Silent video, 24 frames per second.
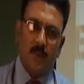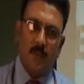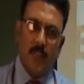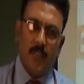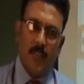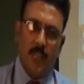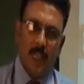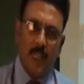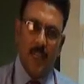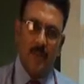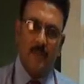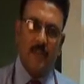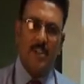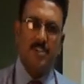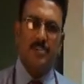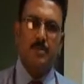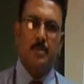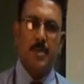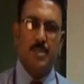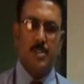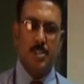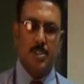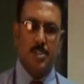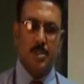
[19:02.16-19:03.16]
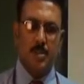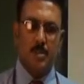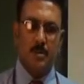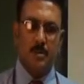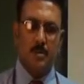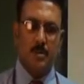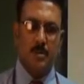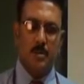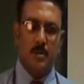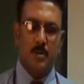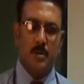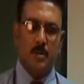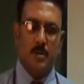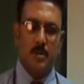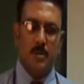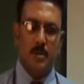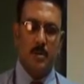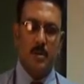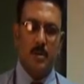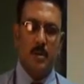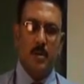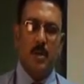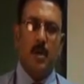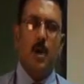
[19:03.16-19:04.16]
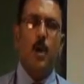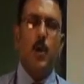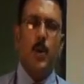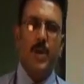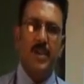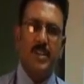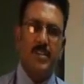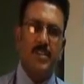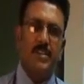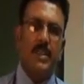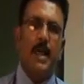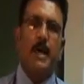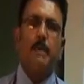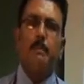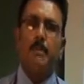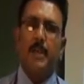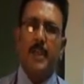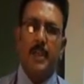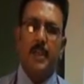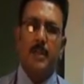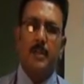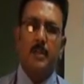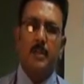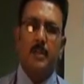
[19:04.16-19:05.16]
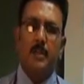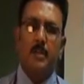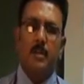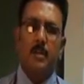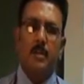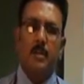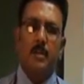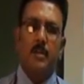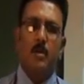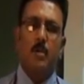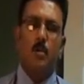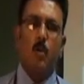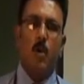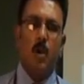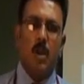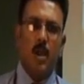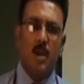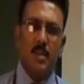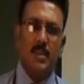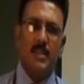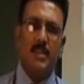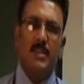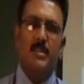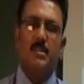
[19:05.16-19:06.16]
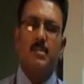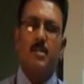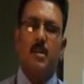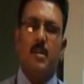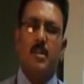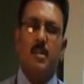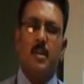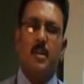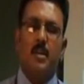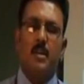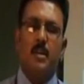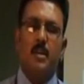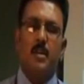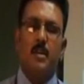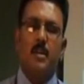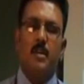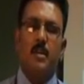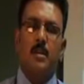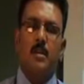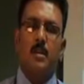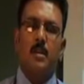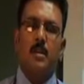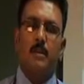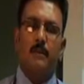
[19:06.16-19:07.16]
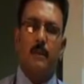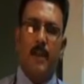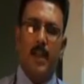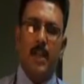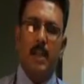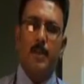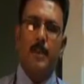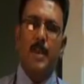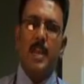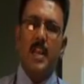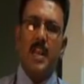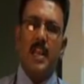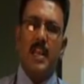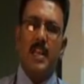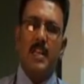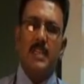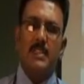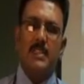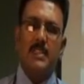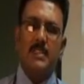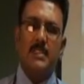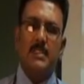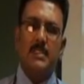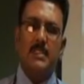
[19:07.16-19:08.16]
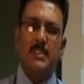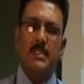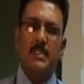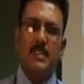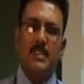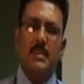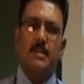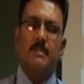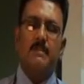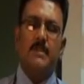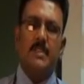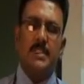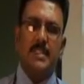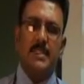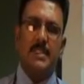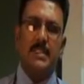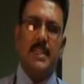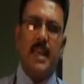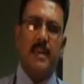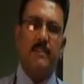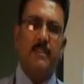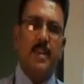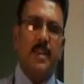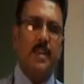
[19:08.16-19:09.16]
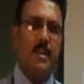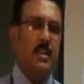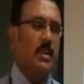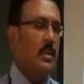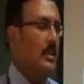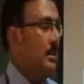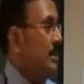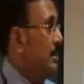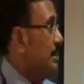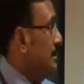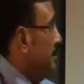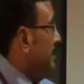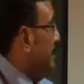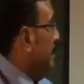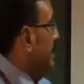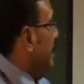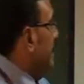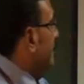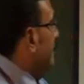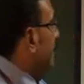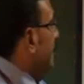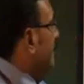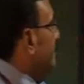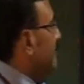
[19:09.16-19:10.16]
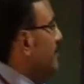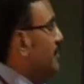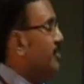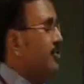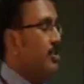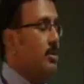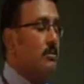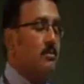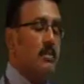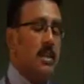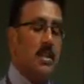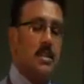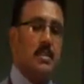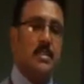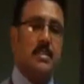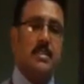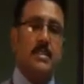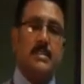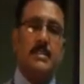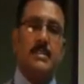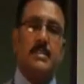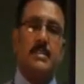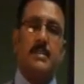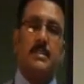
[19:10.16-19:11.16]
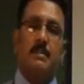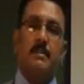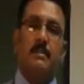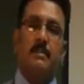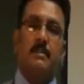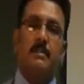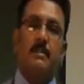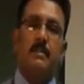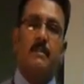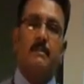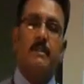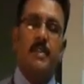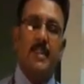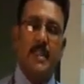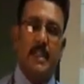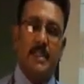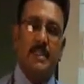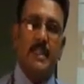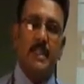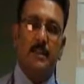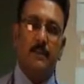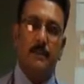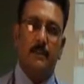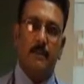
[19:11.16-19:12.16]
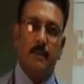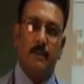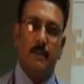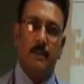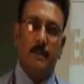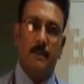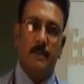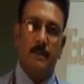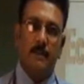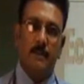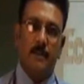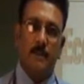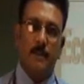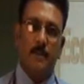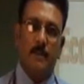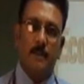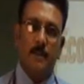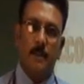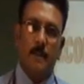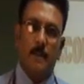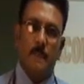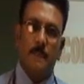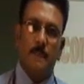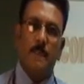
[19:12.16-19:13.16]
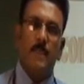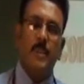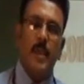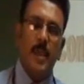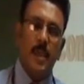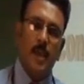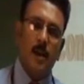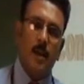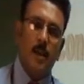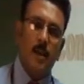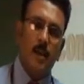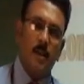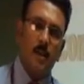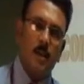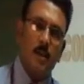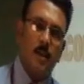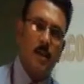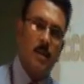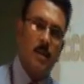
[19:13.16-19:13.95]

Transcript: of any investment. How it is happening? What are the things are there? The fundamental analysis, which is having three evaluation methods with itself. They are